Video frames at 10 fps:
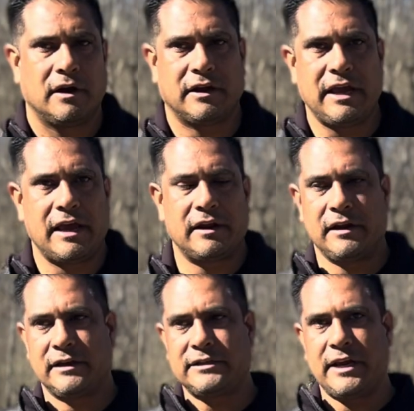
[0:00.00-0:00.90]
Again,
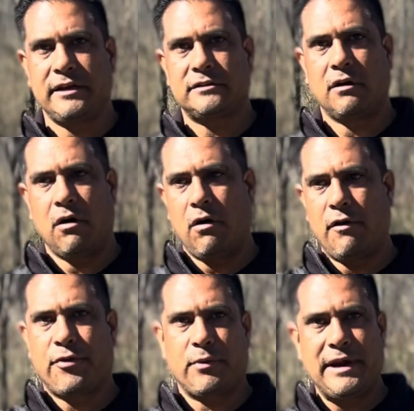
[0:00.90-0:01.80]
it takes
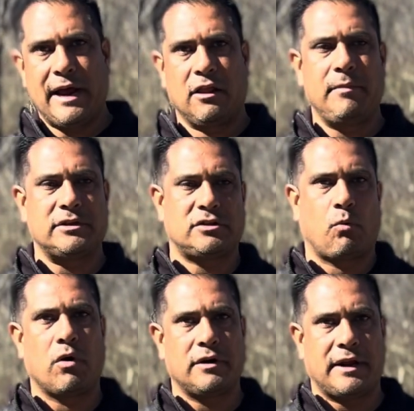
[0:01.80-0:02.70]
all 3 elements to
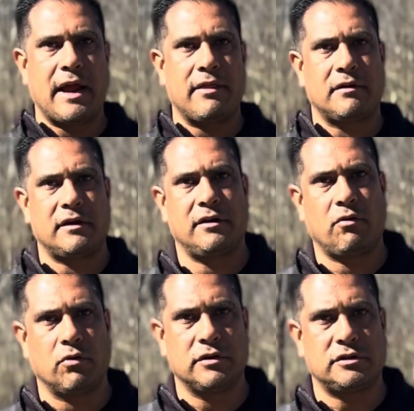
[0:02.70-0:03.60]
work together in
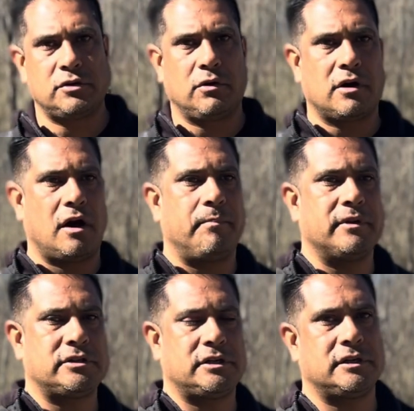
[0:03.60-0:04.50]
order to
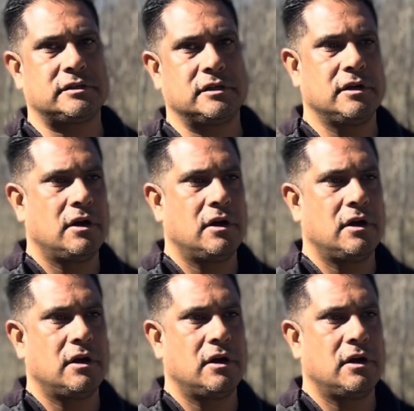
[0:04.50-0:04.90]
accomplish this.